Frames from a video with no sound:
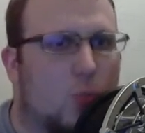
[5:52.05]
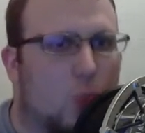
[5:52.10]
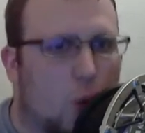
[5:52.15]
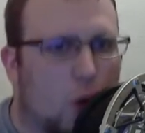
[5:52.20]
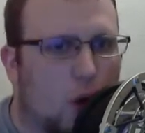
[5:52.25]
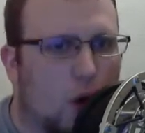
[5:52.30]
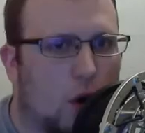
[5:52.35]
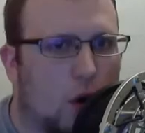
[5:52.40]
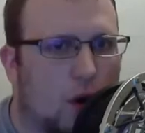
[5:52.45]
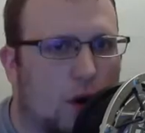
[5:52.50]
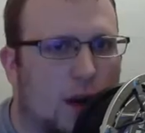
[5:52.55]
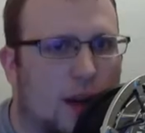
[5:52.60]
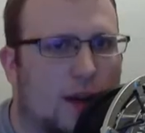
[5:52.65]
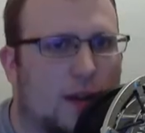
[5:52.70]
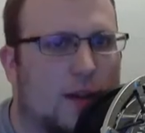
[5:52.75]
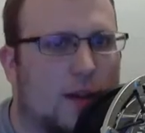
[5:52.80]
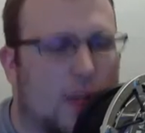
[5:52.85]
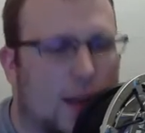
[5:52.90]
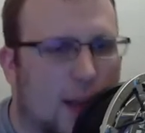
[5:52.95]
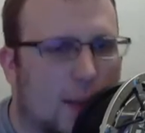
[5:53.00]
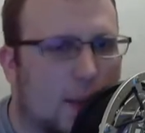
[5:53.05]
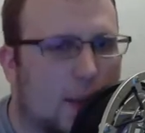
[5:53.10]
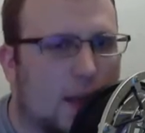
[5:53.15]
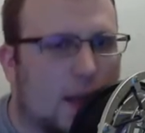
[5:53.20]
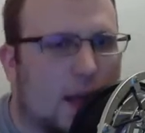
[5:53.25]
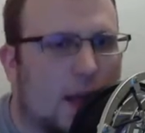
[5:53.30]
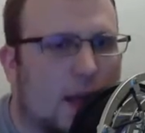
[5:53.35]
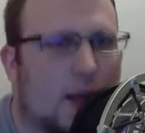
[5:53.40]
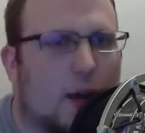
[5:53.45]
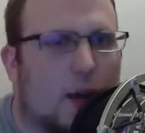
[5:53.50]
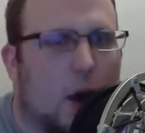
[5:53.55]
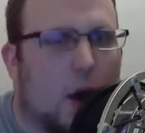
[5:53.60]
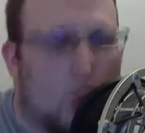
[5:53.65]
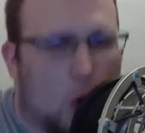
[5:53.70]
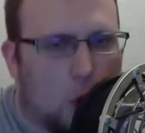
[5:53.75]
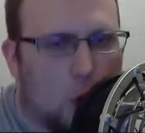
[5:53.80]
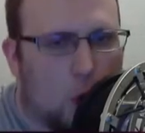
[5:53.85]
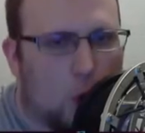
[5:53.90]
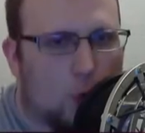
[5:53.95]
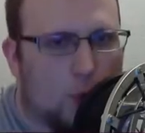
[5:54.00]
Word and claiming he
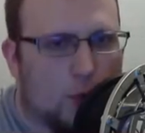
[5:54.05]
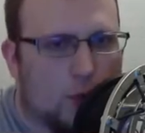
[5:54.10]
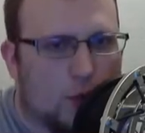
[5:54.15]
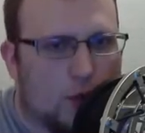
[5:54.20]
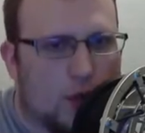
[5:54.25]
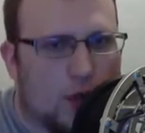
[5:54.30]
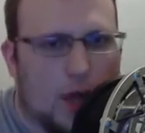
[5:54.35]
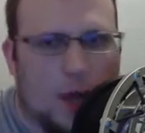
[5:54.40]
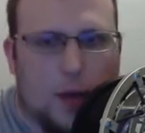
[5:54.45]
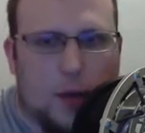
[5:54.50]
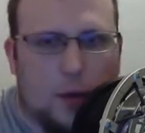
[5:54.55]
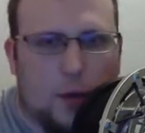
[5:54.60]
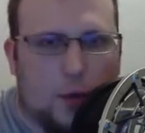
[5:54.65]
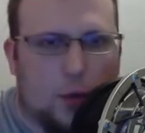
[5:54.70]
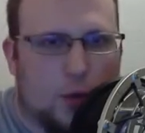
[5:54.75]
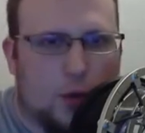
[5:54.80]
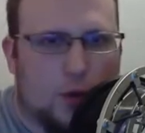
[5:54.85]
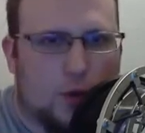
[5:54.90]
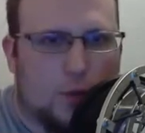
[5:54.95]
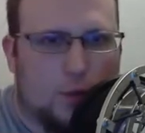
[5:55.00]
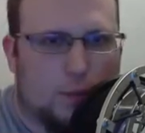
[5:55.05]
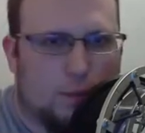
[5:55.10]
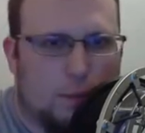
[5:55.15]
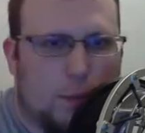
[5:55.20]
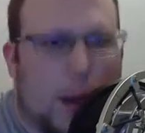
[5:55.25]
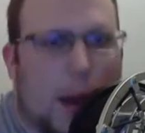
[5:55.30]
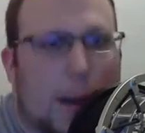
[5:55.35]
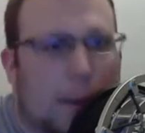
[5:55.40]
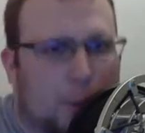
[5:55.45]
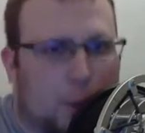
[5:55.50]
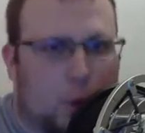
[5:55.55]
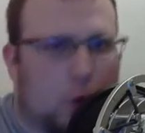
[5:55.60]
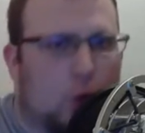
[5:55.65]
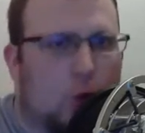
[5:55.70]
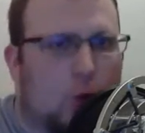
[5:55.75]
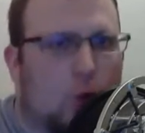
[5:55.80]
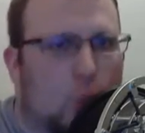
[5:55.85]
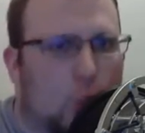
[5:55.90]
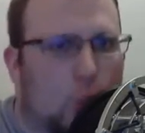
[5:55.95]
owns the paper you